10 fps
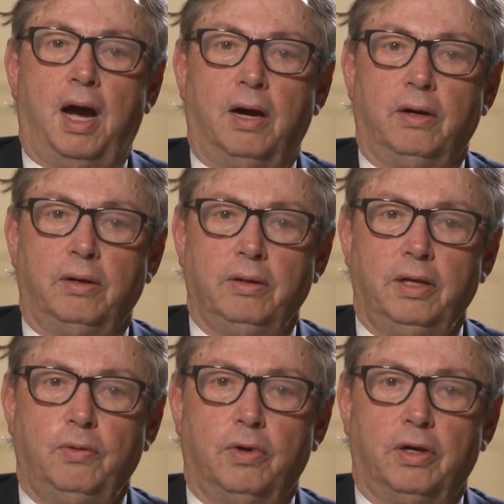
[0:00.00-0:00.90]
Our
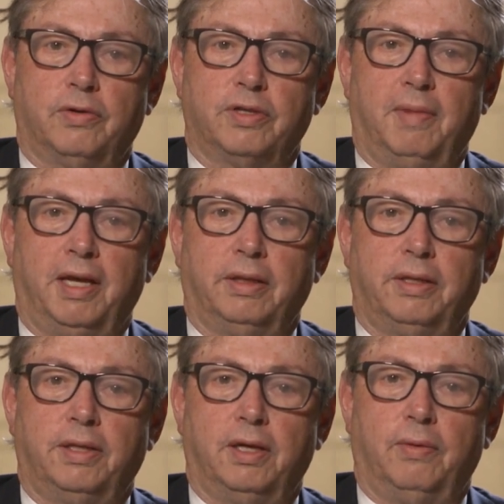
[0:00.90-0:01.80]
early work was mainly
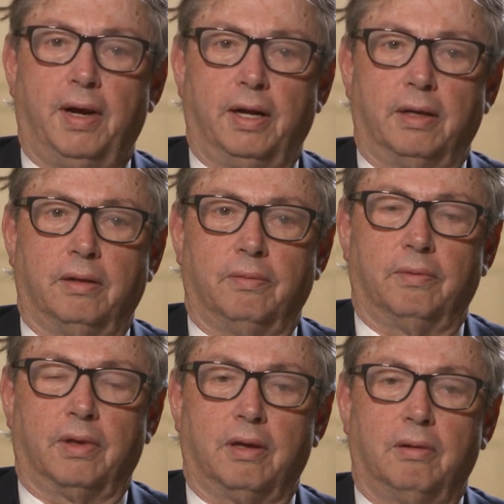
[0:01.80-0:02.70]
theoretical,
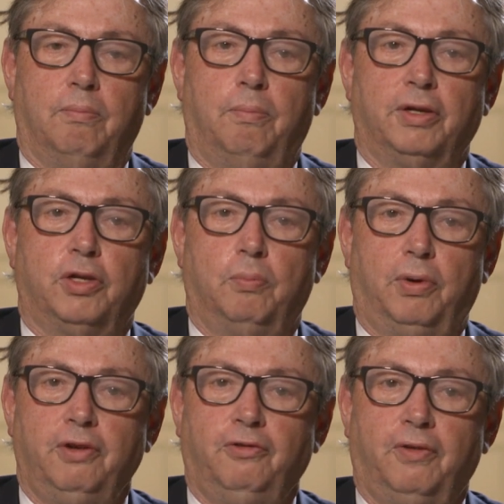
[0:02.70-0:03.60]
but to
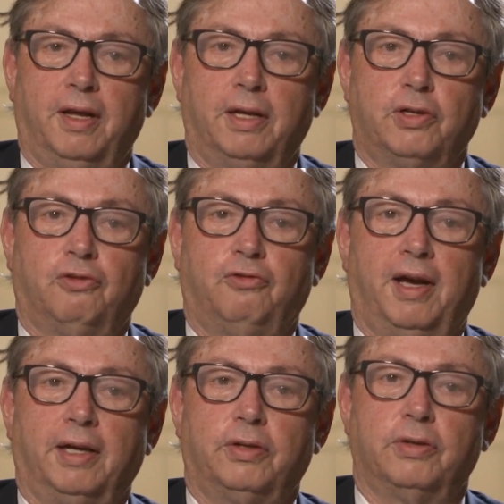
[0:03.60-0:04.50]
bring financial
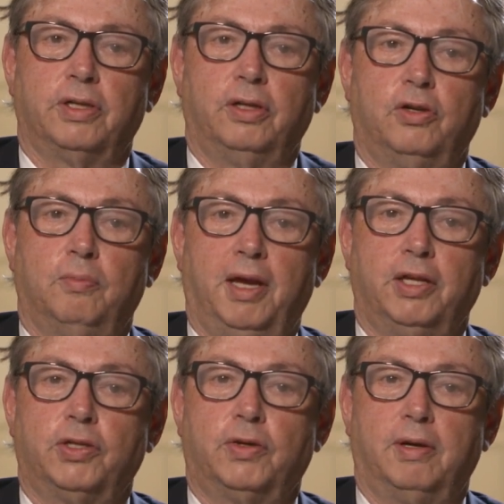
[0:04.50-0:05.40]
factors into
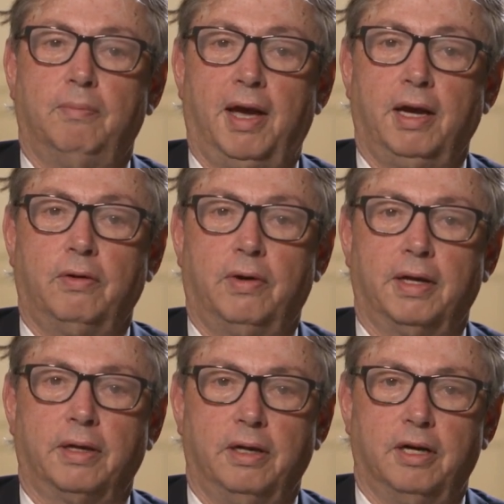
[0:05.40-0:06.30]
mainstream
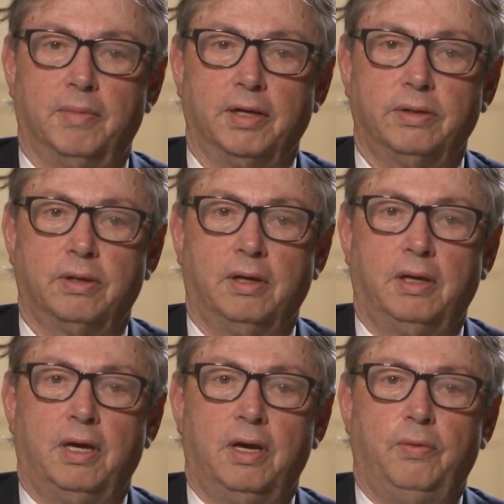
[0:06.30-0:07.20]
macroeconomics,
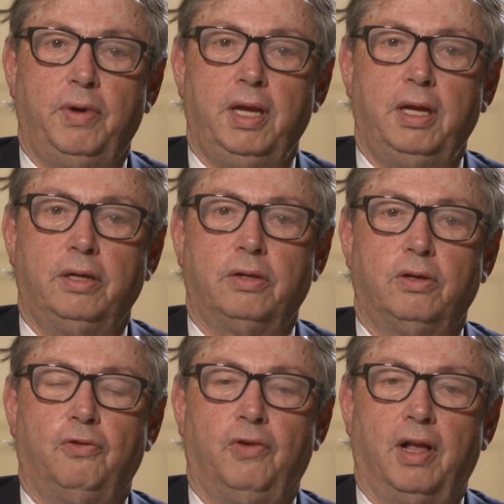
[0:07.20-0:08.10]
we needed to
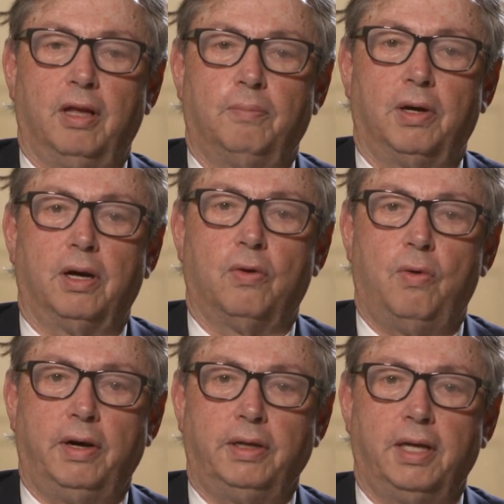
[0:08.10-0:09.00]
develop a
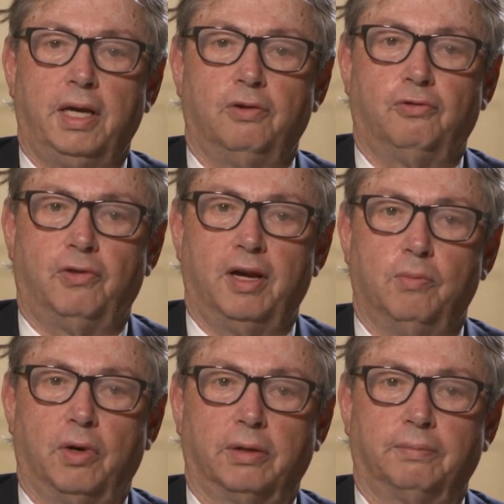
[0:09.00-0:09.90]
quantitative
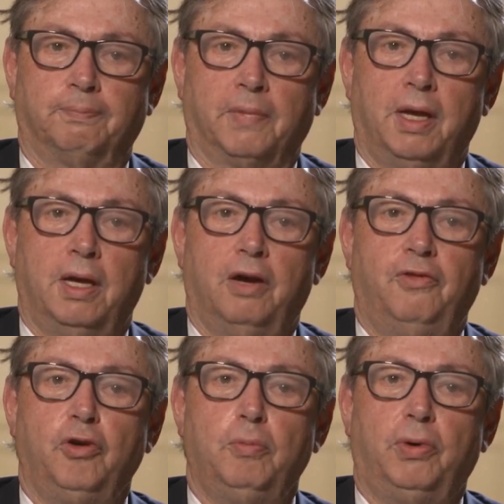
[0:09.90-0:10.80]
framework. A
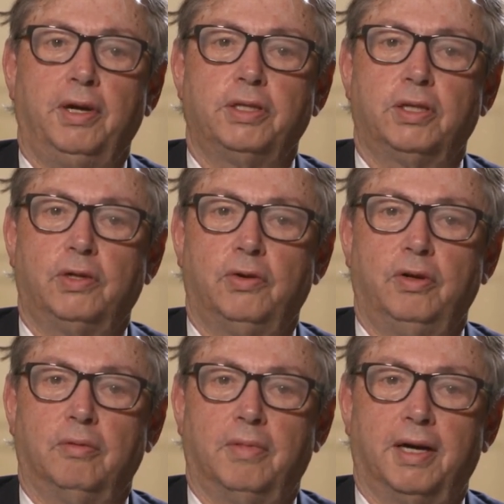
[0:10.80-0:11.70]
very bright
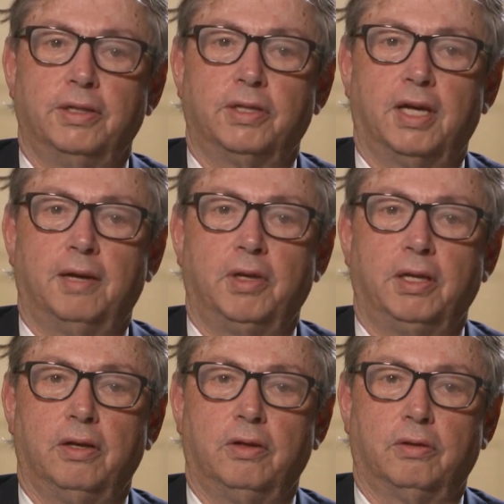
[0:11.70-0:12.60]
student of mine, Simon
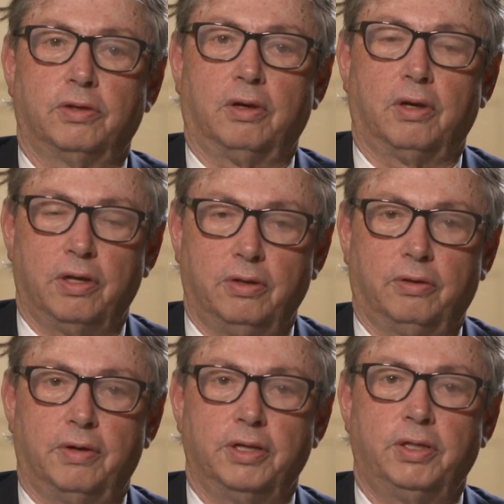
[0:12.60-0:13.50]

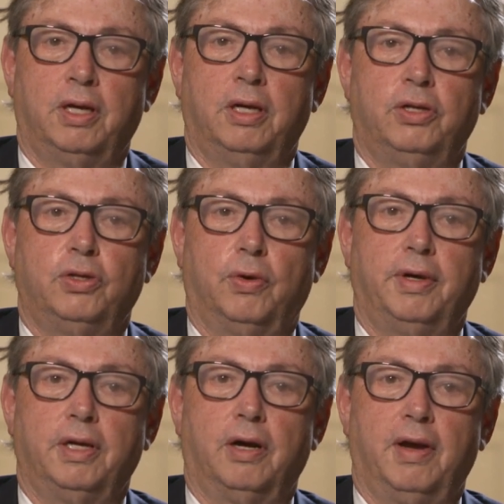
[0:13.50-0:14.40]
Gilchrist,
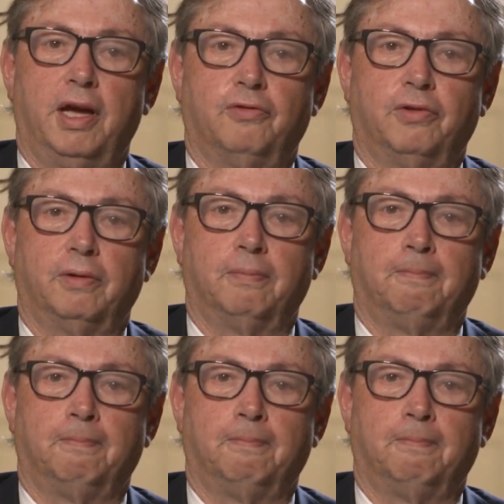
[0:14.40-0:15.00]
joined our effort.